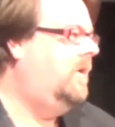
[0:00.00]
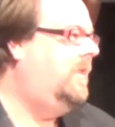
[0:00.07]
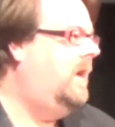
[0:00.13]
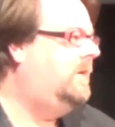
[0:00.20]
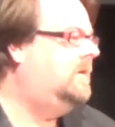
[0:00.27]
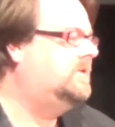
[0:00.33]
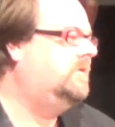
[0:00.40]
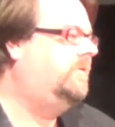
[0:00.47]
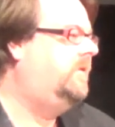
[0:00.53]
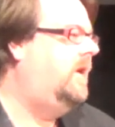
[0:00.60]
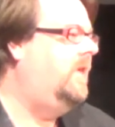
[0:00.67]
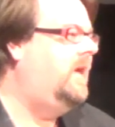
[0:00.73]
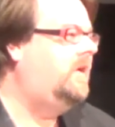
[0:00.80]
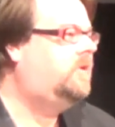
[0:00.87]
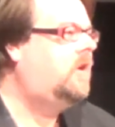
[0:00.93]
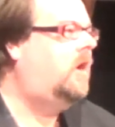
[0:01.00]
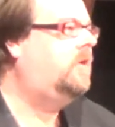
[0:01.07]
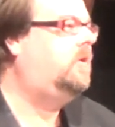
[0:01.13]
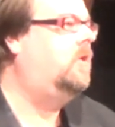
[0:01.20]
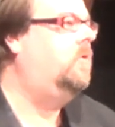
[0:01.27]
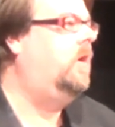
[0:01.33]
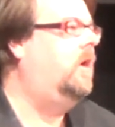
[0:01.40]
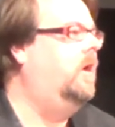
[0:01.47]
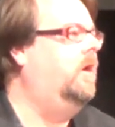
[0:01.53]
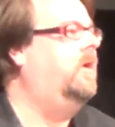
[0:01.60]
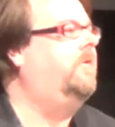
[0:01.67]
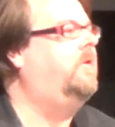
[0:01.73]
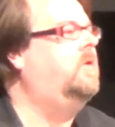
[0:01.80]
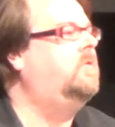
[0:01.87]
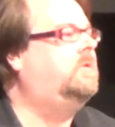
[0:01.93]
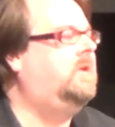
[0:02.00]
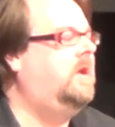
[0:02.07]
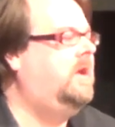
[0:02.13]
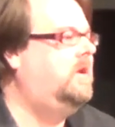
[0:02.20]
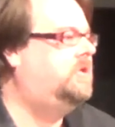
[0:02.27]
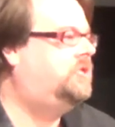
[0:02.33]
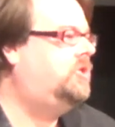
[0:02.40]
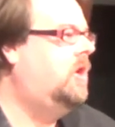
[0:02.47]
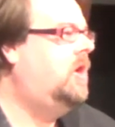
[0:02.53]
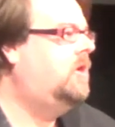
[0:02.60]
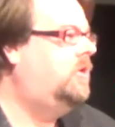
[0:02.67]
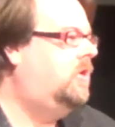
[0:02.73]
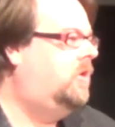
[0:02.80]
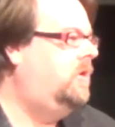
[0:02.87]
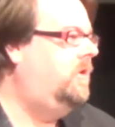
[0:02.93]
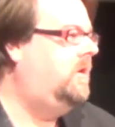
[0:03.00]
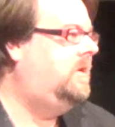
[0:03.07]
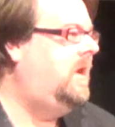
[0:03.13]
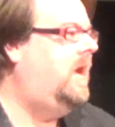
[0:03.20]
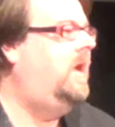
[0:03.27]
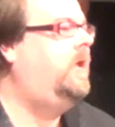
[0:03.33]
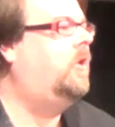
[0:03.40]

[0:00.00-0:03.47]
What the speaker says: That doesn't fly. That dog don't hunt. If you teach during the day,